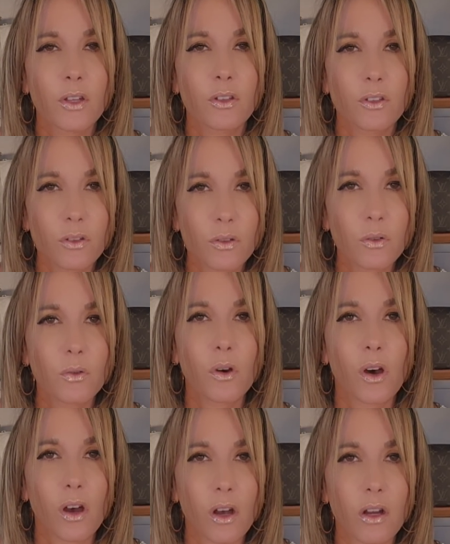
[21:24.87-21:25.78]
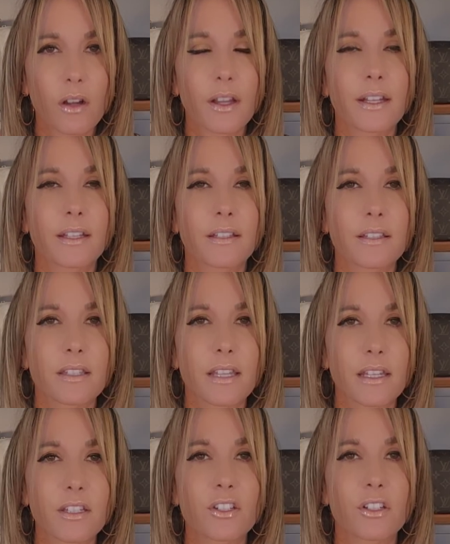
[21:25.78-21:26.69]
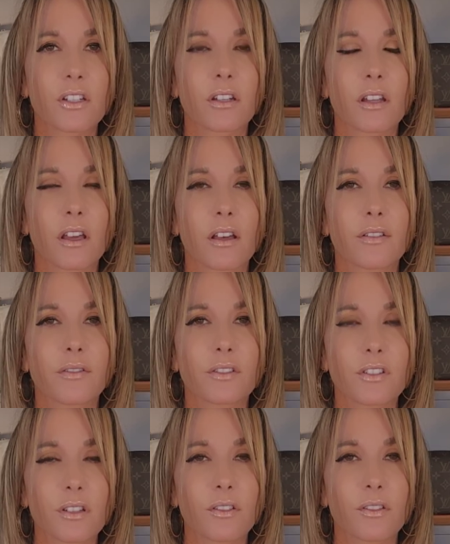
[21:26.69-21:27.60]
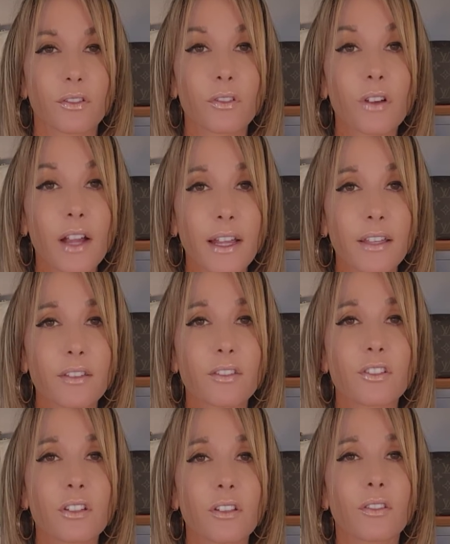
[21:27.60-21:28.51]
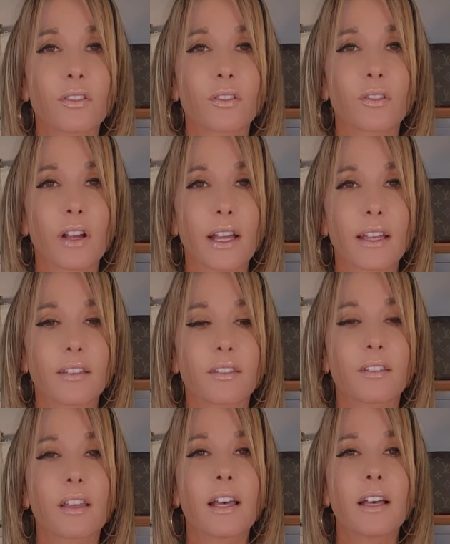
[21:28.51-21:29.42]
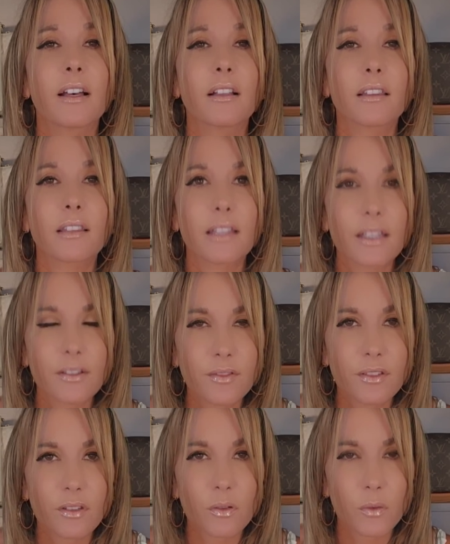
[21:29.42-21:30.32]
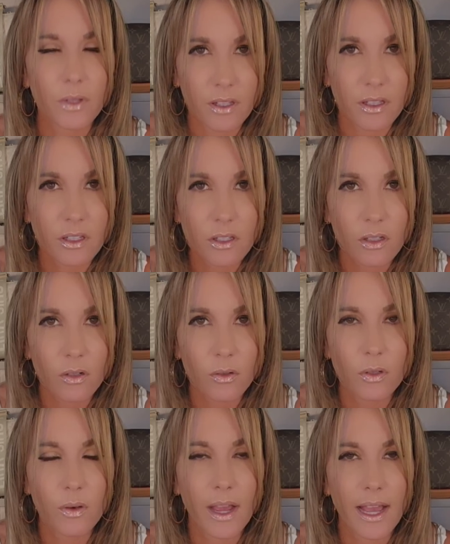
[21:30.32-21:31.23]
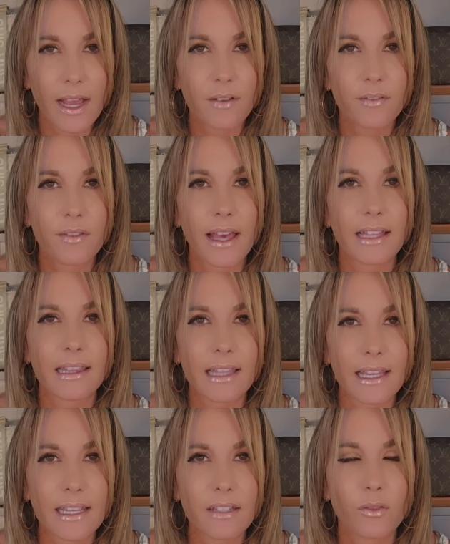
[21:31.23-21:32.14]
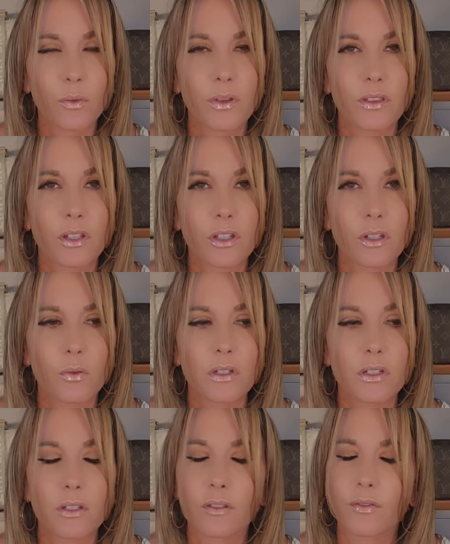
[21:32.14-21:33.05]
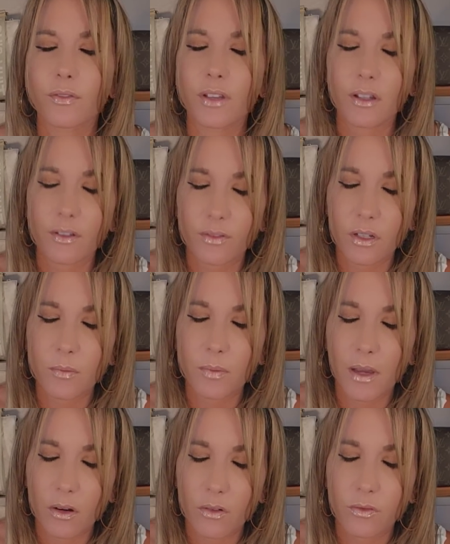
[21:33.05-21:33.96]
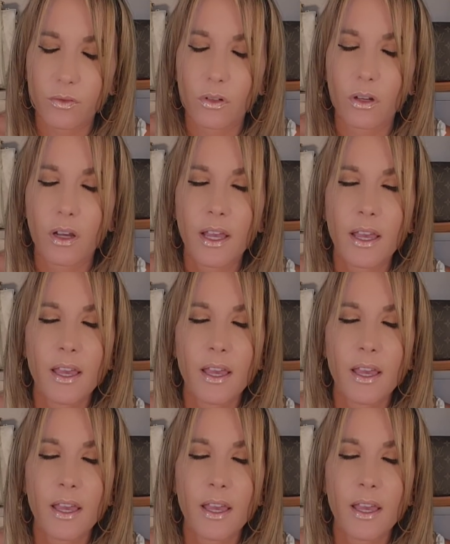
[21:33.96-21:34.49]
You are an extension of Jesus Christ. Jesus Christ lives within you. You have that light within you, which is very, very powerful.